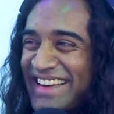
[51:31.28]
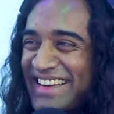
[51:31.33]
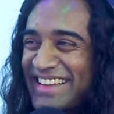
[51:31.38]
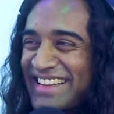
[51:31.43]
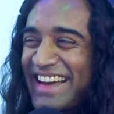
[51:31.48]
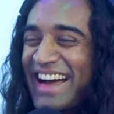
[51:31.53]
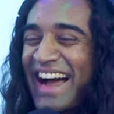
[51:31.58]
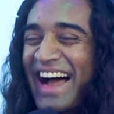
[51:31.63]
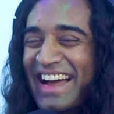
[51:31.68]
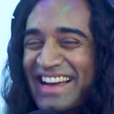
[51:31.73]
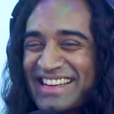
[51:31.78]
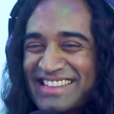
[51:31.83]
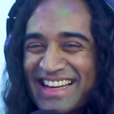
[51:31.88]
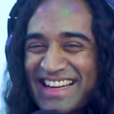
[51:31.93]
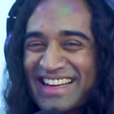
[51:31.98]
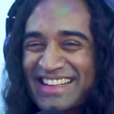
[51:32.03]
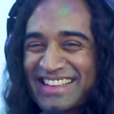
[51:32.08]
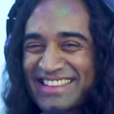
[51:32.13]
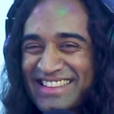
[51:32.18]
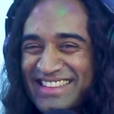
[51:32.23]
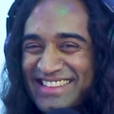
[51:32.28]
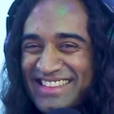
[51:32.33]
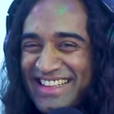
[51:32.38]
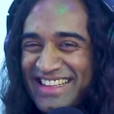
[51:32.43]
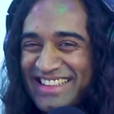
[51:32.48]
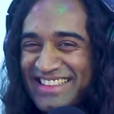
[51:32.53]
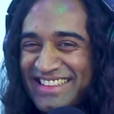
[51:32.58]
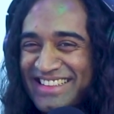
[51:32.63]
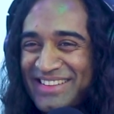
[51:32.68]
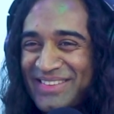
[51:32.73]
Yeah. Exactly.
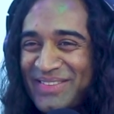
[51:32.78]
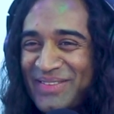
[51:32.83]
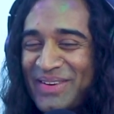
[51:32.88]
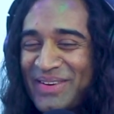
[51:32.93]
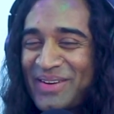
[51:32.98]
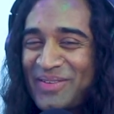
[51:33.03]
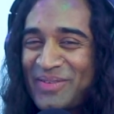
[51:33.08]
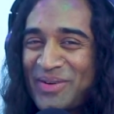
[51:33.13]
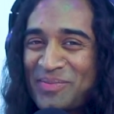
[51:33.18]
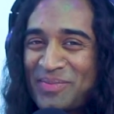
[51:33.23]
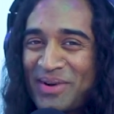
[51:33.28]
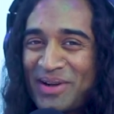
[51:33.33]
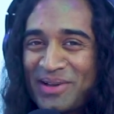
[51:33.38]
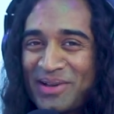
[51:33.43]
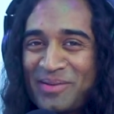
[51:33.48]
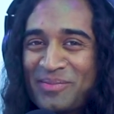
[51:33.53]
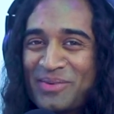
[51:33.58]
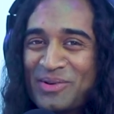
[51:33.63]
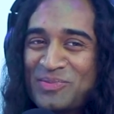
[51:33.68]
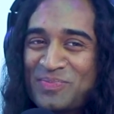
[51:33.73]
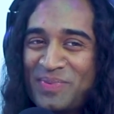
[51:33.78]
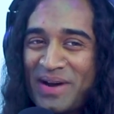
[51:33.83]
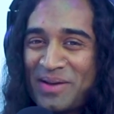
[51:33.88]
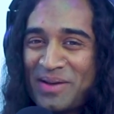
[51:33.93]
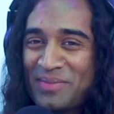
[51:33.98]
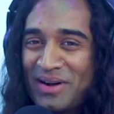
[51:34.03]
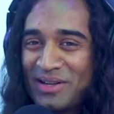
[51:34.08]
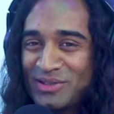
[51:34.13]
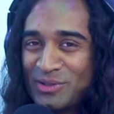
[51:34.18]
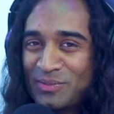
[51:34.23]
We buy
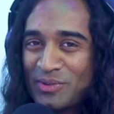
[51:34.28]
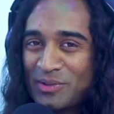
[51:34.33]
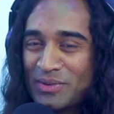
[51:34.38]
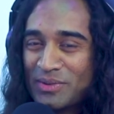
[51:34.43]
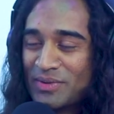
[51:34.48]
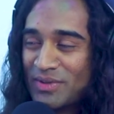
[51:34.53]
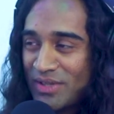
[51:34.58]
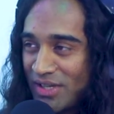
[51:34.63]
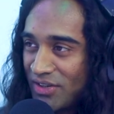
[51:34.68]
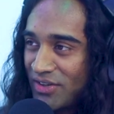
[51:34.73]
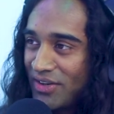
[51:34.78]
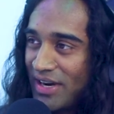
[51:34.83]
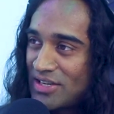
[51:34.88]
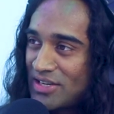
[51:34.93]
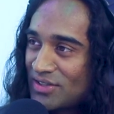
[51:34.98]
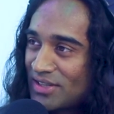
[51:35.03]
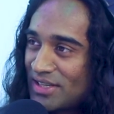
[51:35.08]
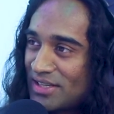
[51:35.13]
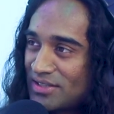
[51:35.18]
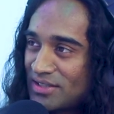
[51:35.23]
multiple. Well, congratulations.